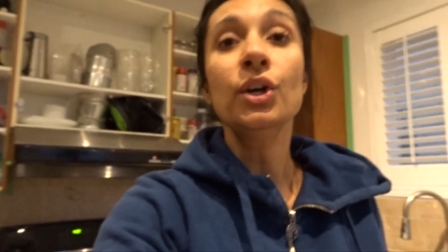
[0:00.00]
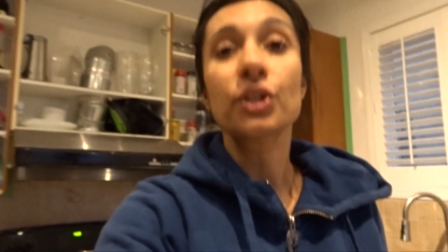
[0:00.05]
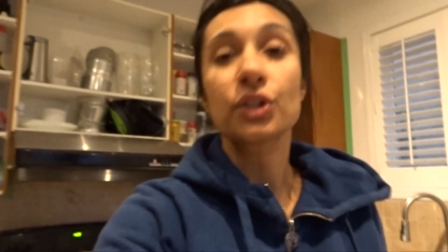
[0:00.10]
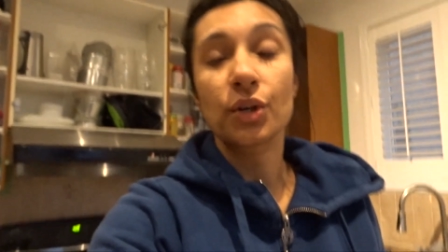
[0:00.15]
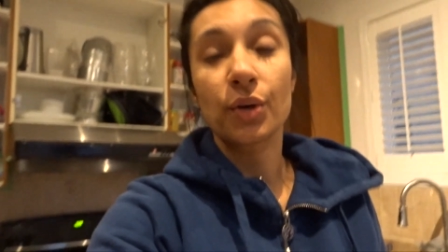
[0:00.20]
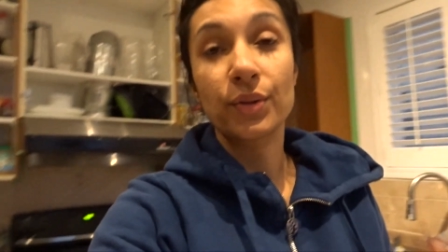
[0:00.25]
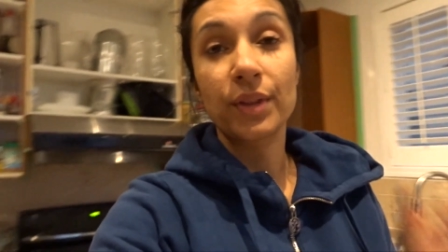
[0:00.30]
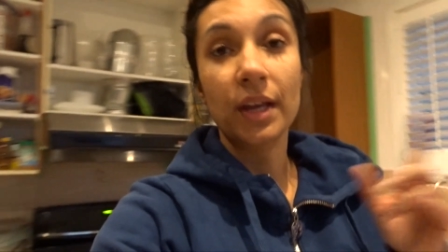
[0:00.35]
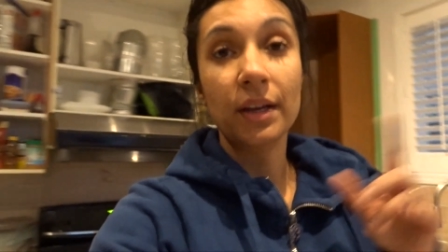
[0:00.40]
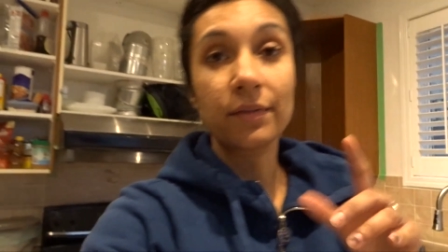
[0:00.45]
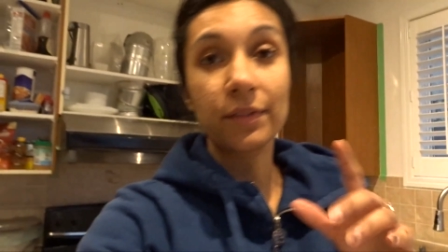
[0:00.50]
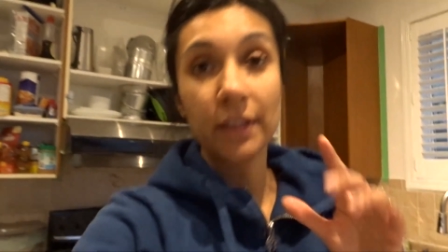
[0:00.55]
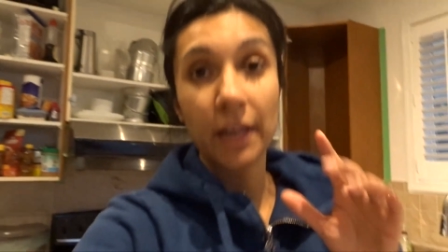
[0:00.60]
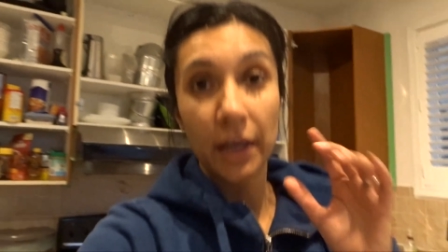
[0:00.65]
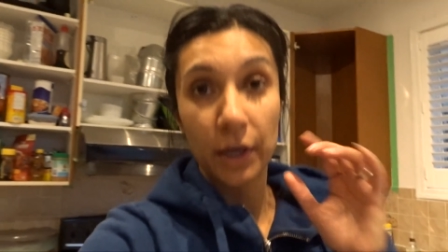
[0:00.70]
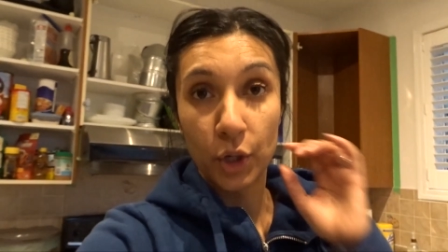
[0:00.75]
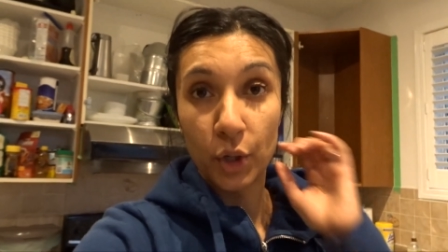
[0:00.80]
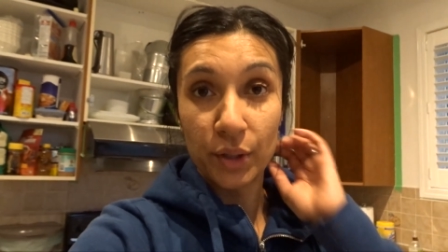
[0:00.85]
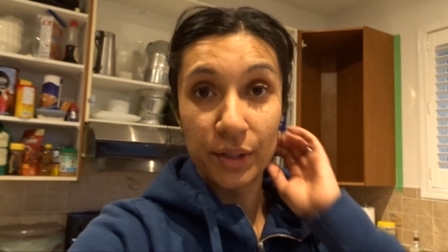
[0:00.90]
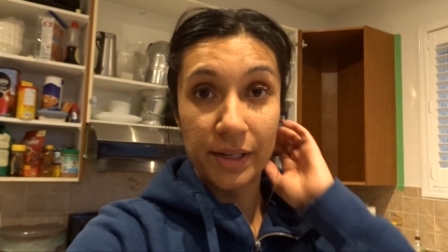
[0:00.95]
So thankfully
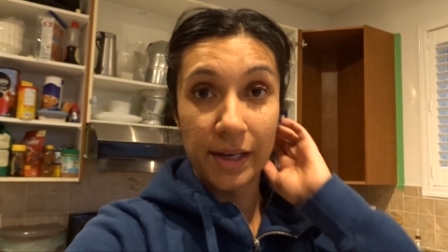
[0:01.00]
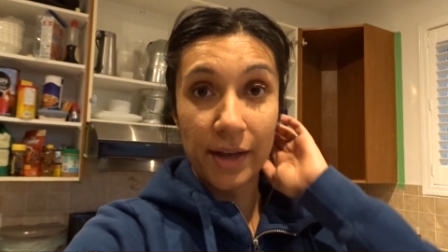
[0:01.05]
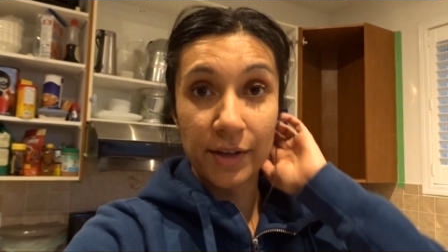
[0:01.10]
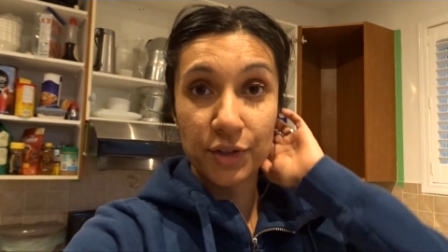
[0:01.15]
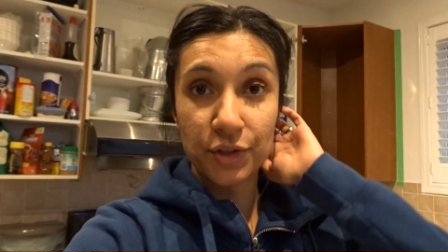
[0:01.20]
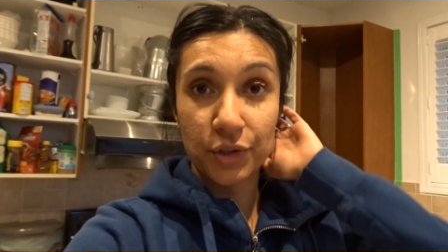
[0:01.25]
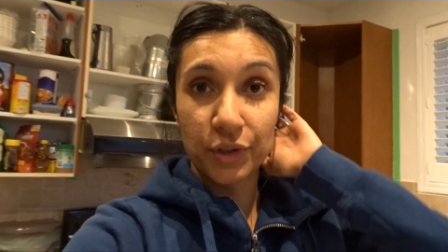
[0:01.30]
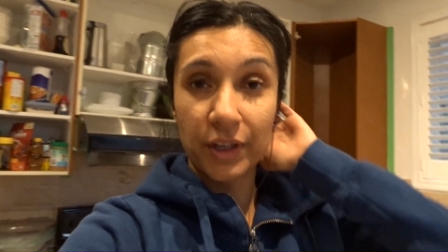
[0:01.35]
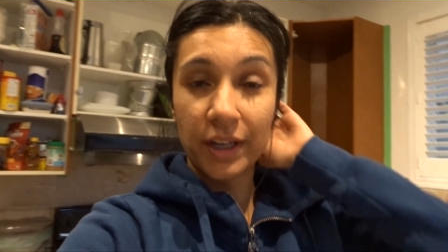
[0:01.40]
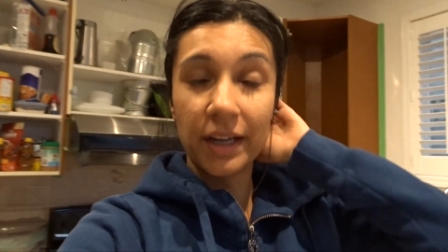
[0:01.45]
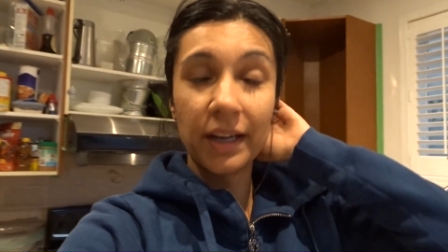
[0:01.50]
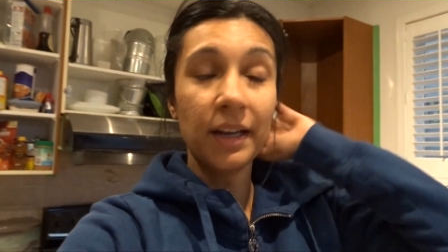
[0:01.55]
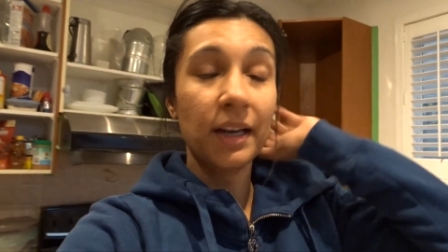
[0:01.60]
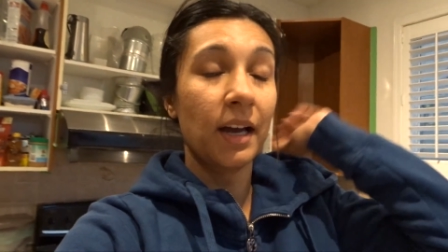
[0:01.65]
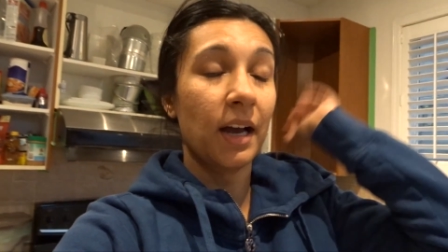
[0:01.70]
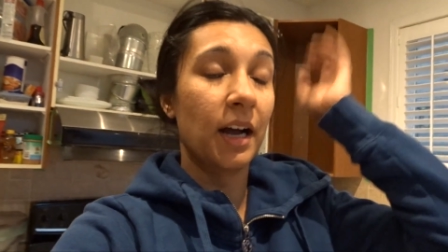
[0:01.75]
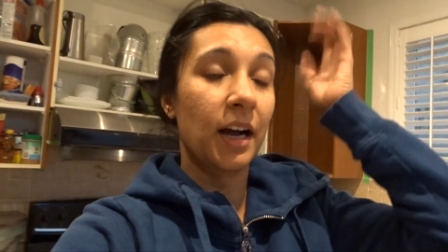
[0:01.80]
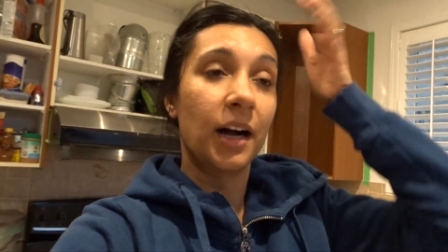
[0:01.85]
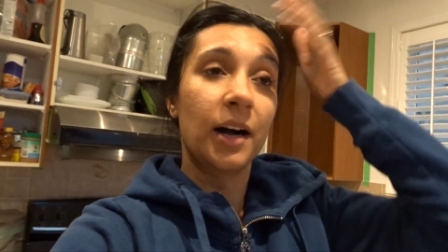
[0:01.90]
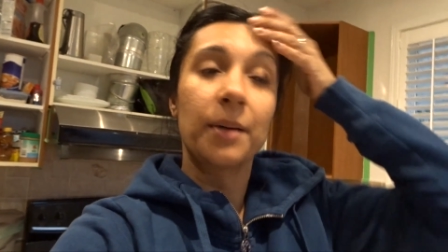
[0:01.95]
I cooked yesterday,
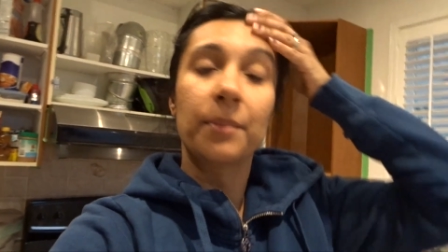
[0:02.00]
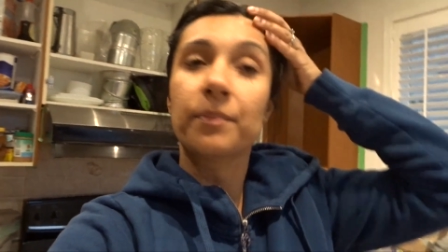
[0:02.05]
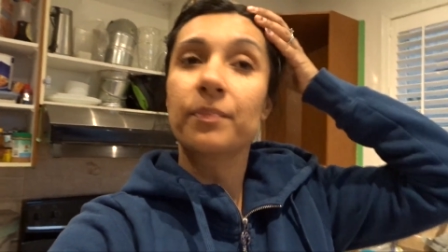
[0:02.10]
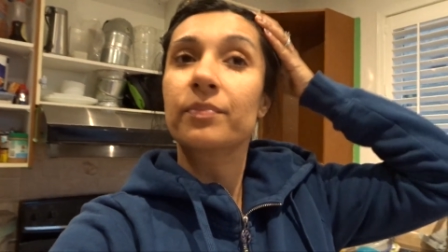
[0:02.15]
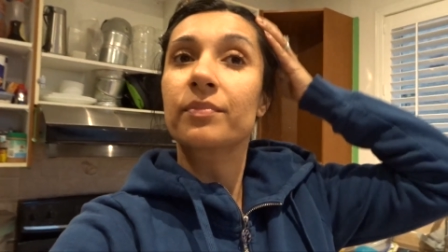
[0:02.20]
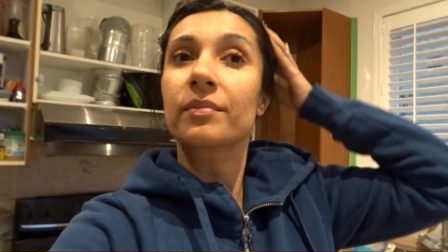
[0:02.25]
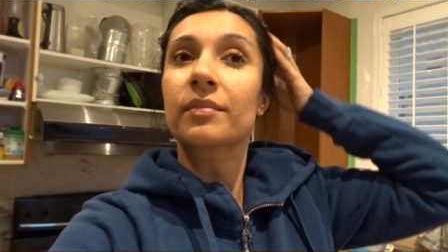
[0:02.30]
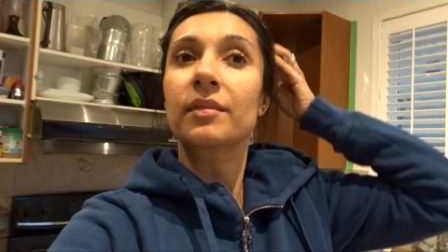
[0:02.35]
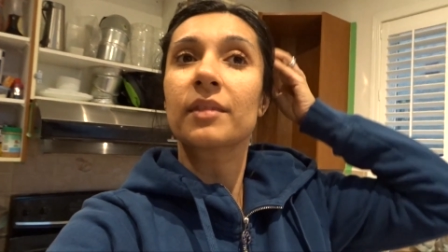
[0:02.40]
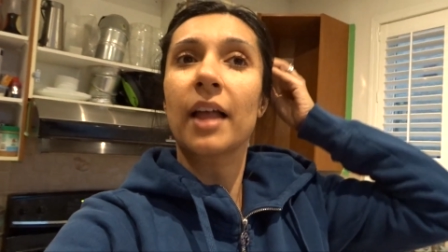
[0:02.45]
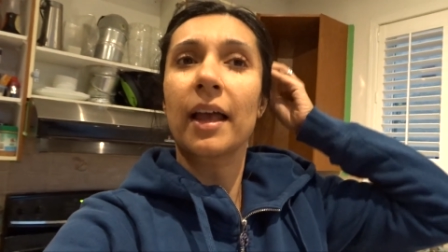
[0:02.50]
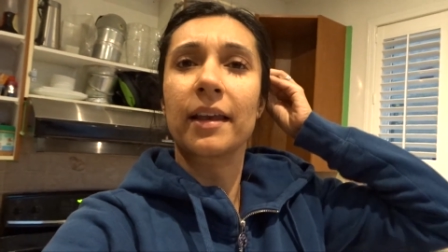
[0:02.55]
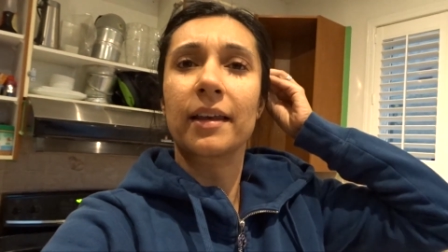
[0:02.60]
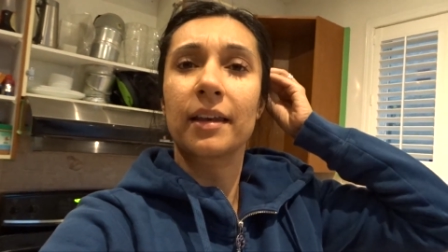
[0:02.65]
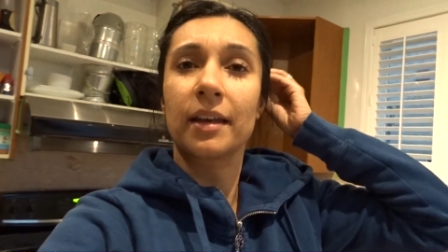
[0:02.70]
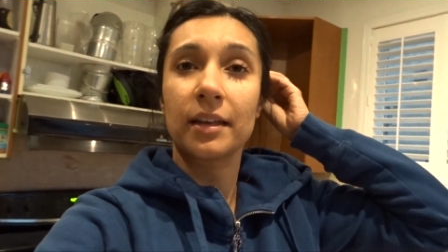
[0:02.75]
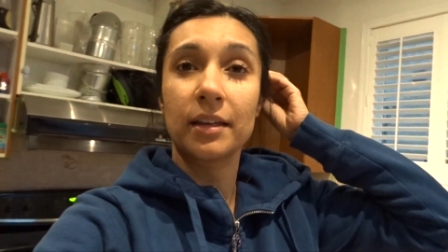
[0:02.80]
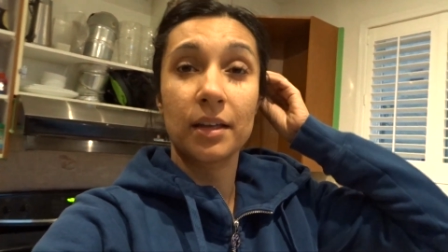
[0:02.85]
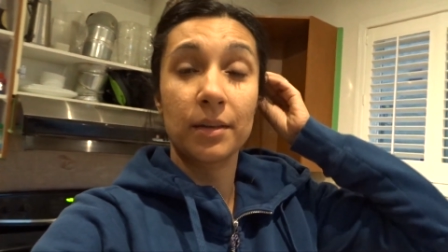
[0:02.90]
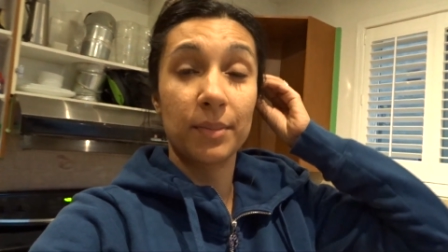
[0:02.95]
um, like
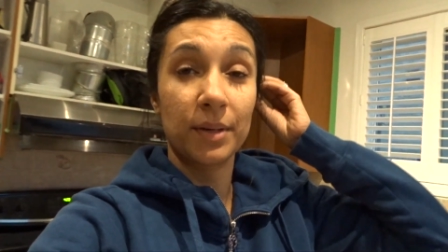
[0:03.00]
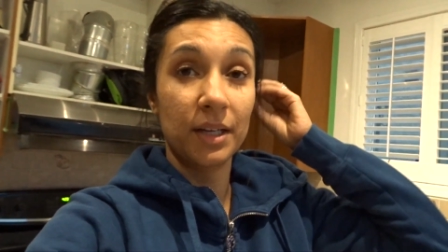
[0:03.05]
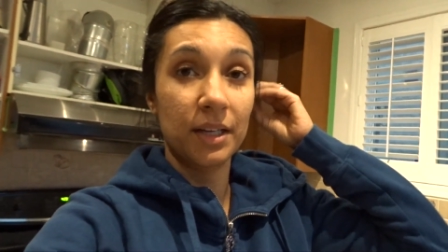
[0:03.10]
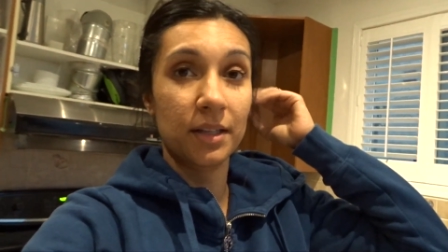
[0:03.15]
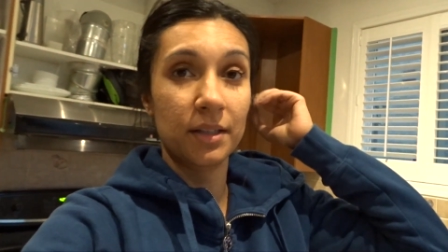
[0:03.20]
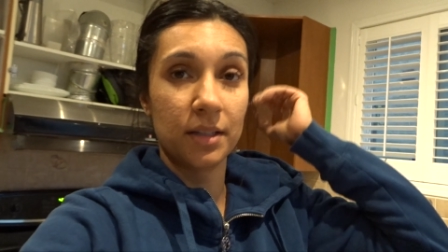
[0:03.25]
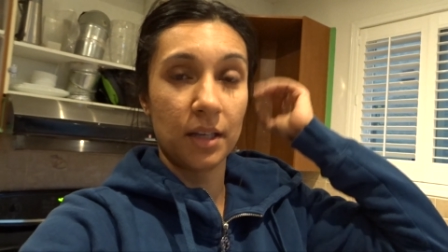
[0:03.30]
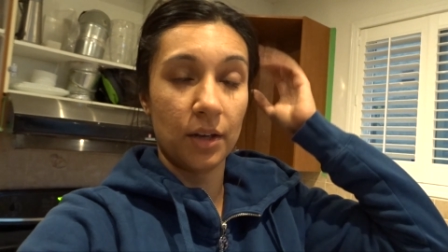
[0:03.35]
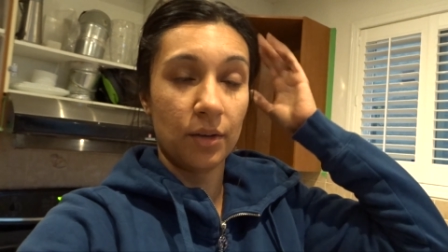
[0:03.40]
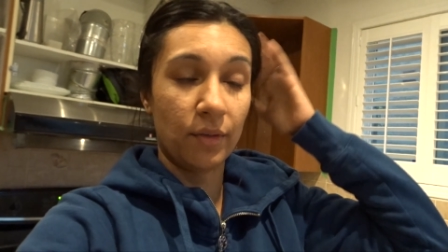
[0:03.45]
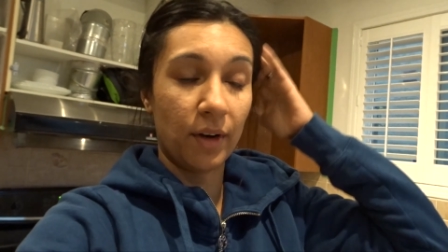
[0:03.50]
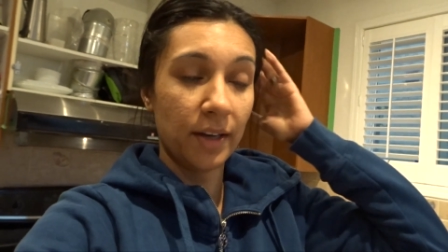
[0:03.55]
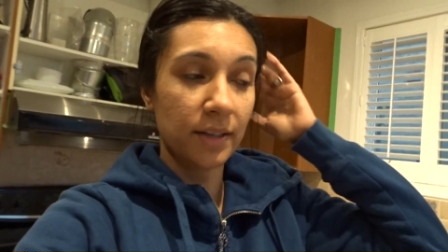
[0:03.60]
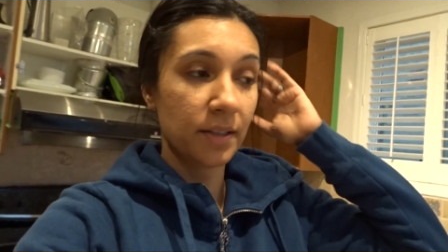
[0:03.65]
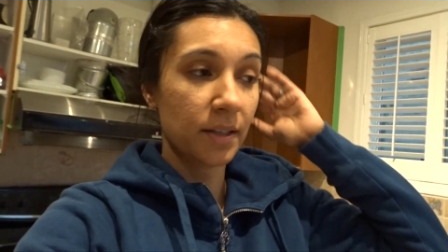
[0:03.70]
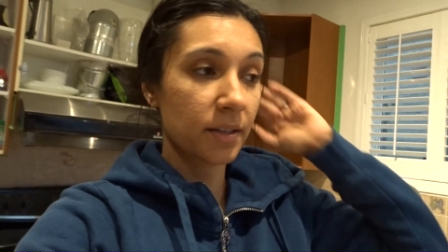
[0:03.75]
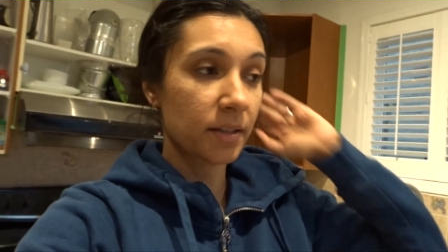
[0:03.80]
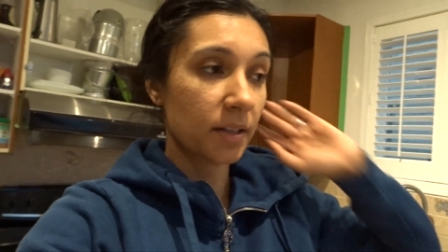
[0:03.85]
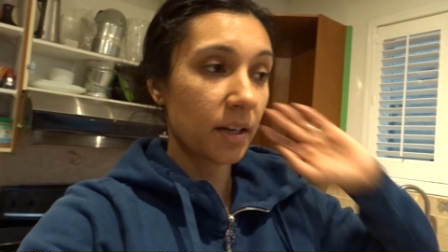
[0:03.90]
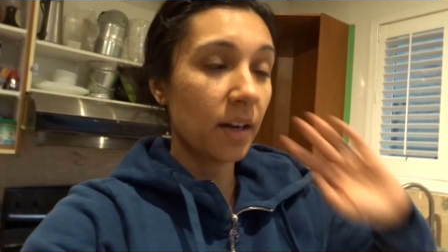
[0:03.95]
kidney beans and
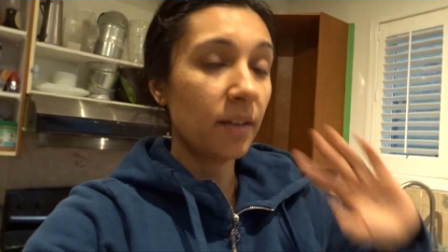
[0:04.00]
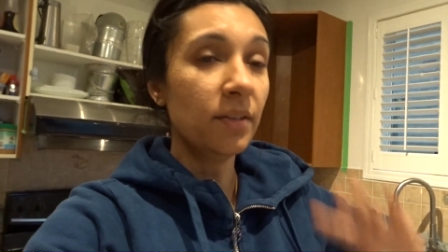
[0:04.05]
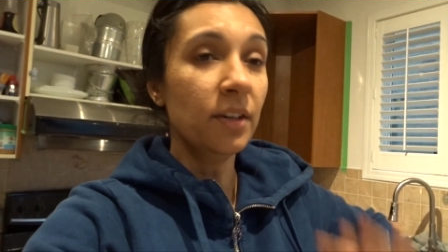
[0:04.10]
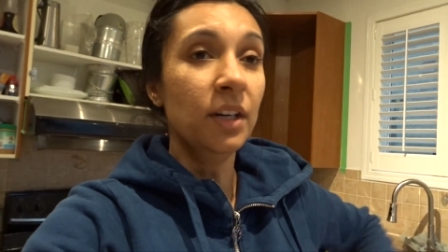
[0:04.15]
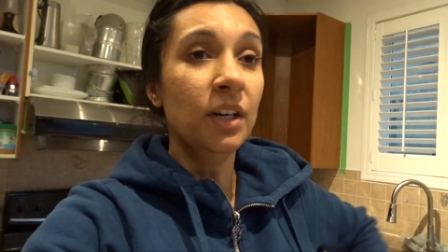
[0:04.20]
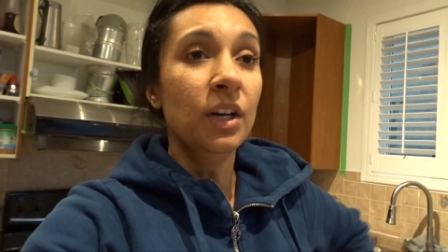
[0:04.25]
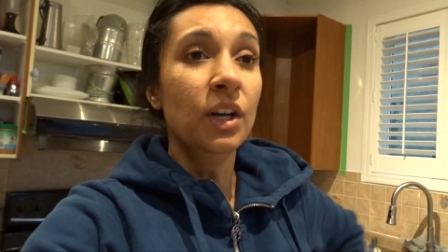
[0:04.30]
rice and stuff.